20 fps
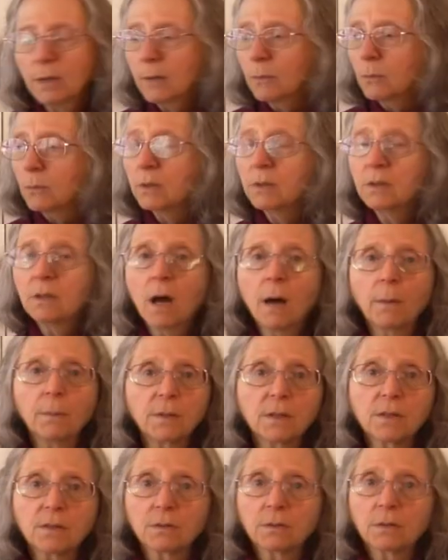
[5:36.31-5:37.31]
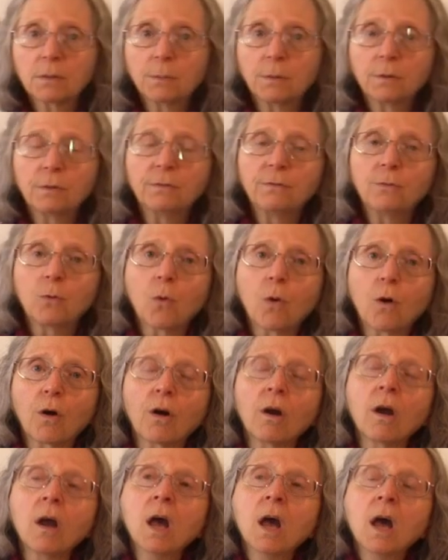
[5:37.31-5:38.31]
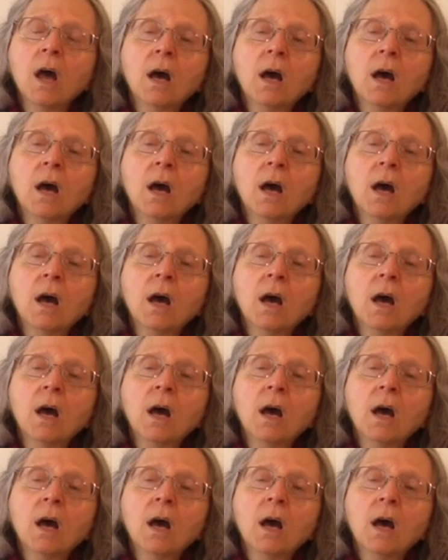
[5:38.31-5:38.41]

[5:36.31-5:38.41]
It would not be suitable for